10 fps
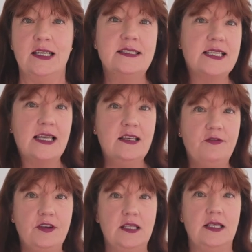Let's say they're
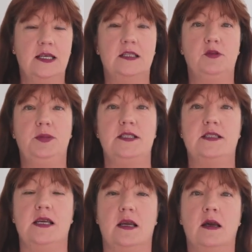feeling a little bit
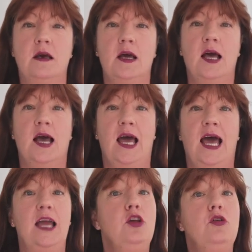sick.
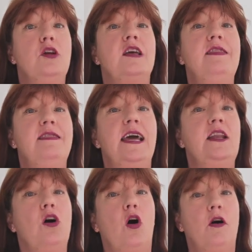You can
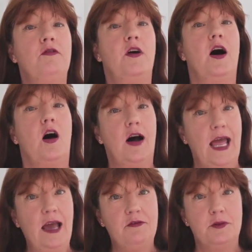then offer, I
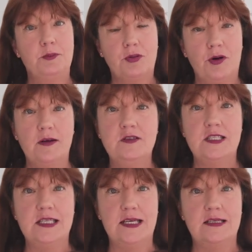have a
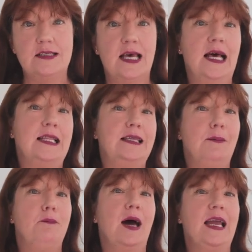process
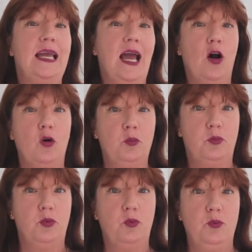that may
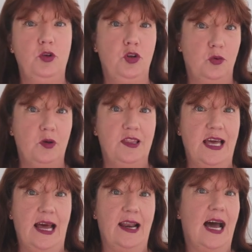help you with
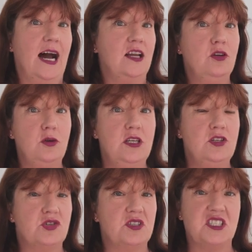that. Are you
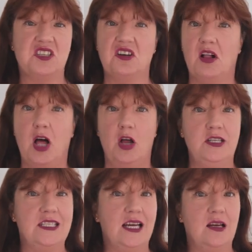interested? It'll
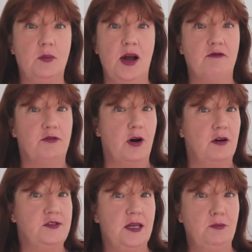only take about
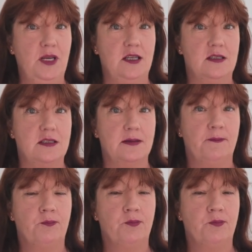5-10 minutes.